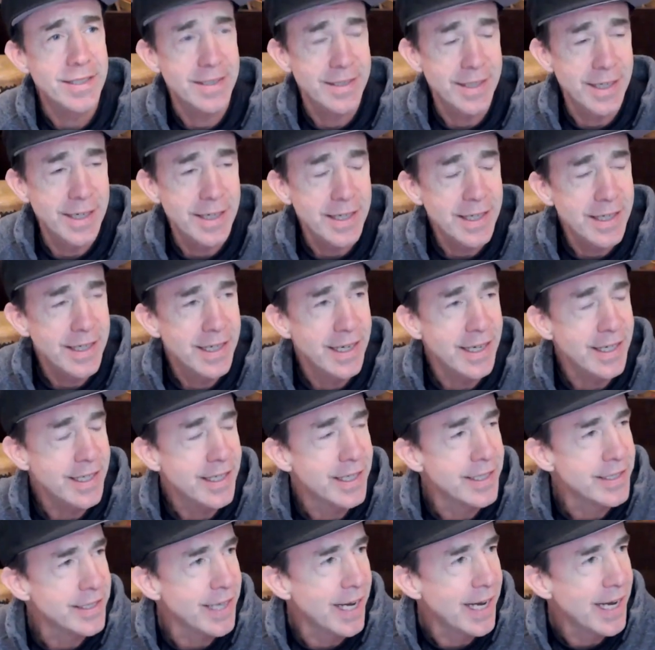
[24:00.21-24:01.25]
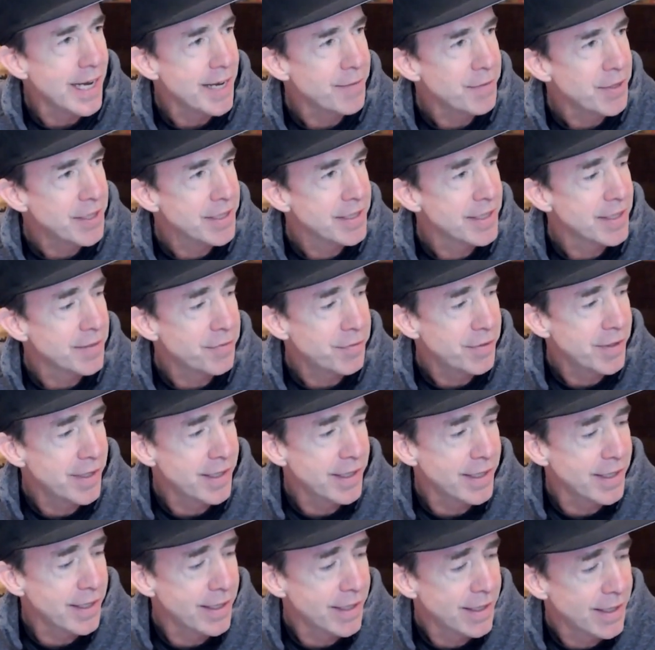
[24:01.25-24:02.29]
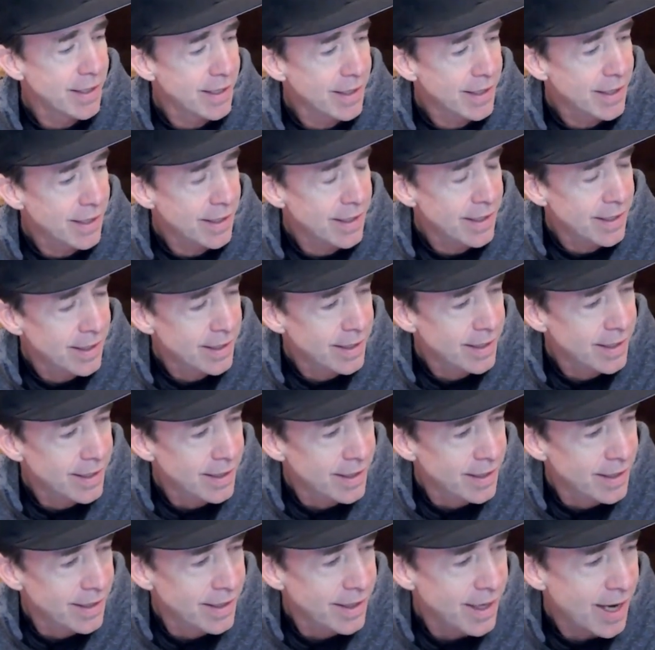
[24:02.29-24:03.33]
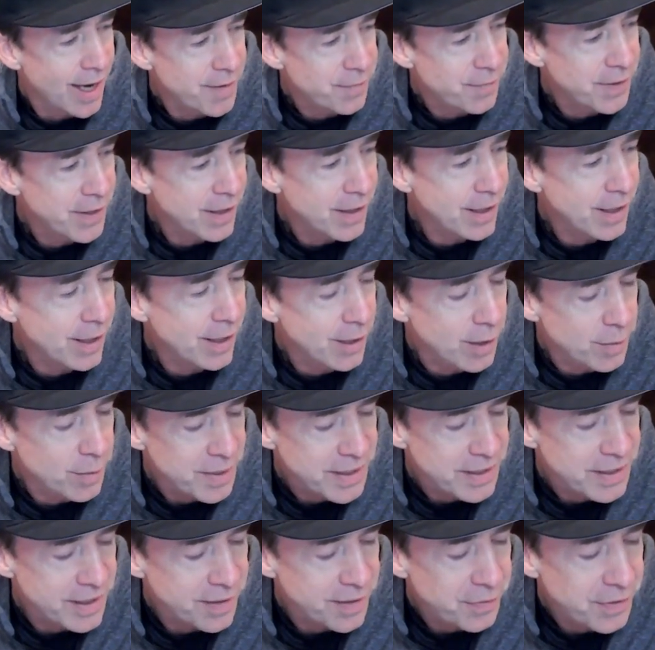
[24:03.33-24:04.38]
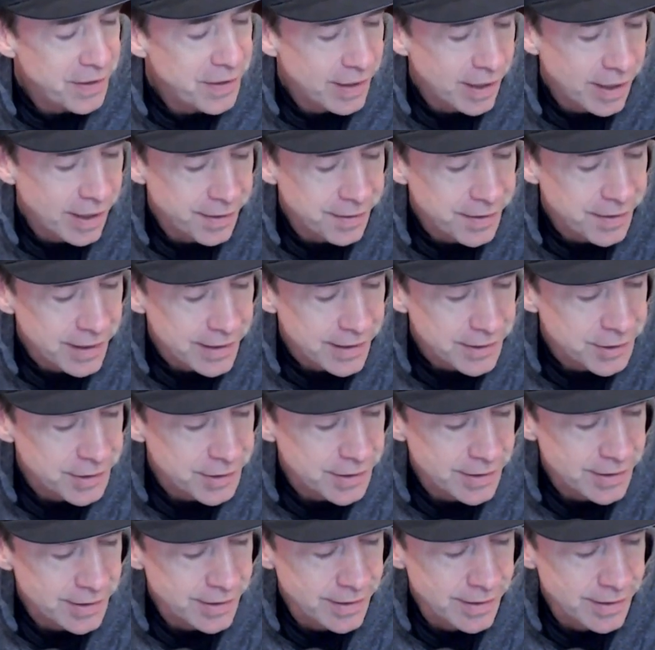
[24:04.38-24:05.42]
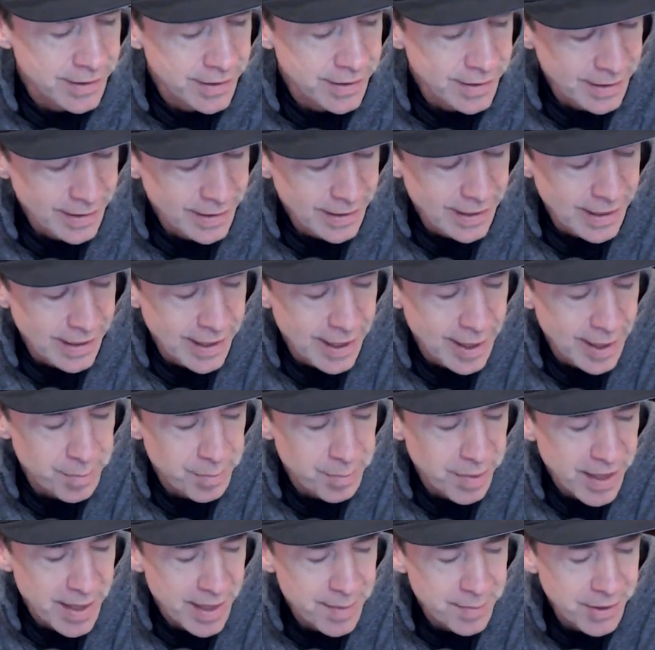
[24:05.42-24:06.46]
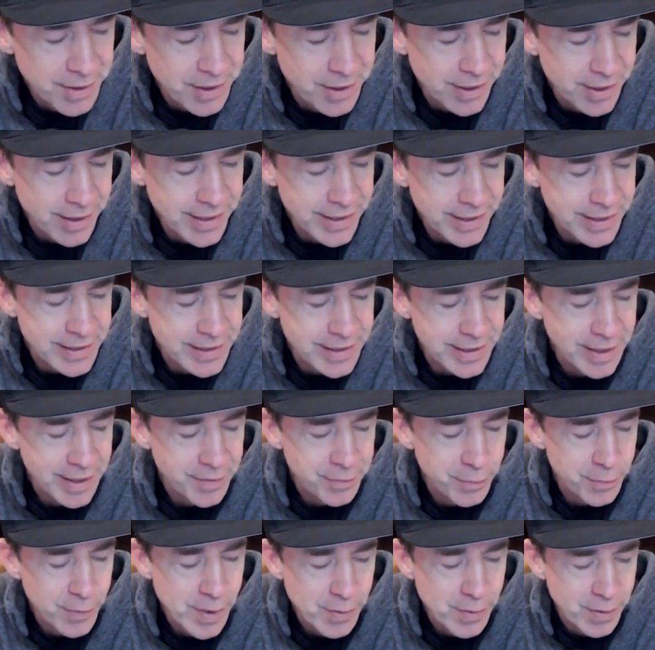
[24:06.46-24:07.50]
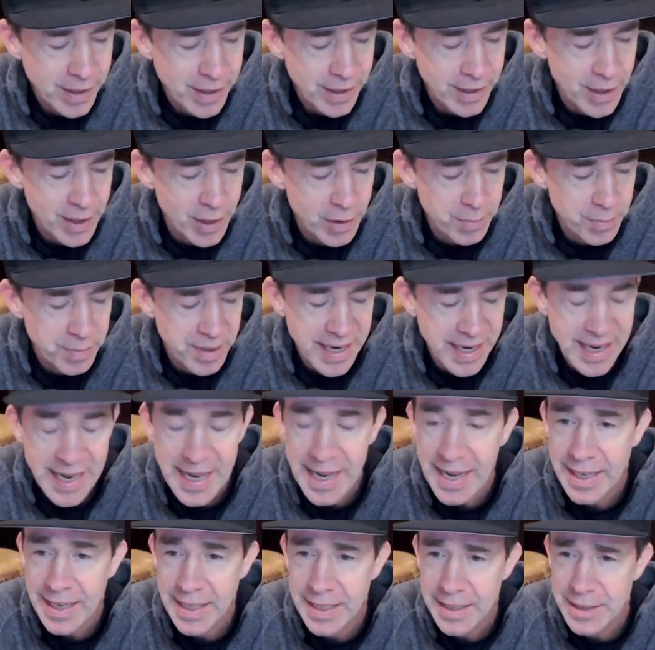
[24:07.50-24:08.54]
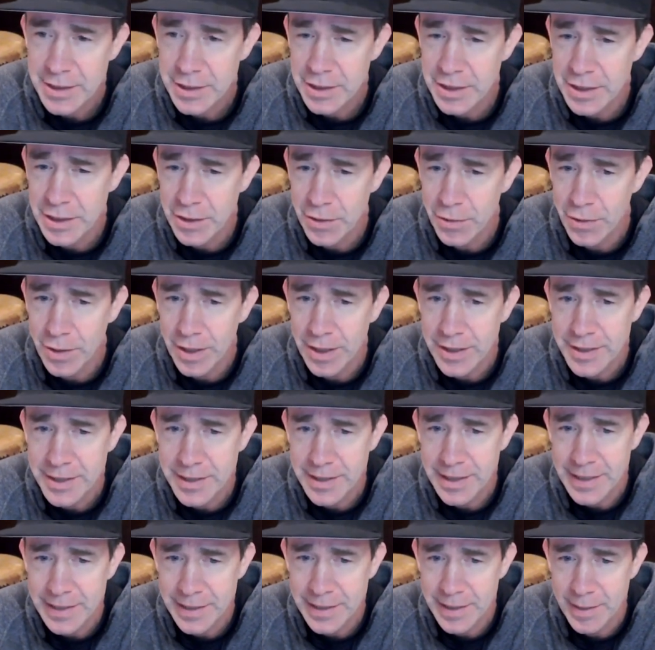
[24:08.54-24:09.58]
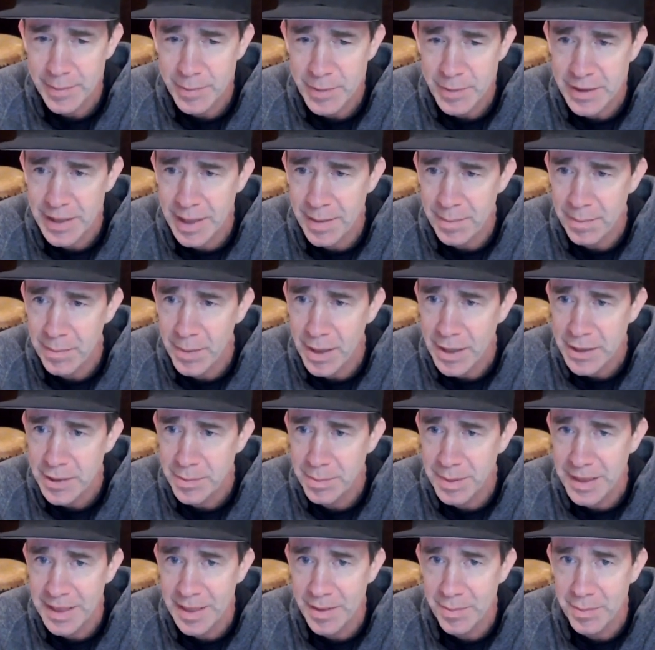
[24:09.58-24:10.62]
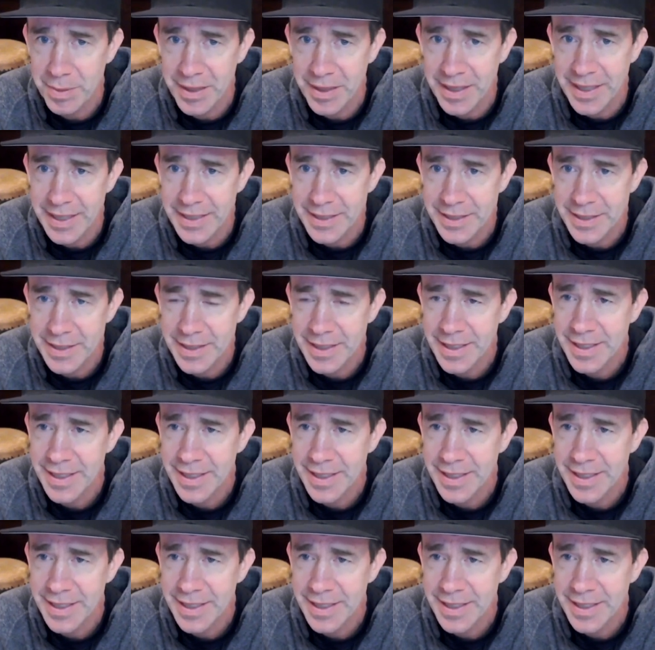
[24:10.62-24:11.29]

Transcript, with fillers: because I have a different. I feel a little bit mm. different on this. Um, um, but I'm curious if we were to go back to your systems that must be in place,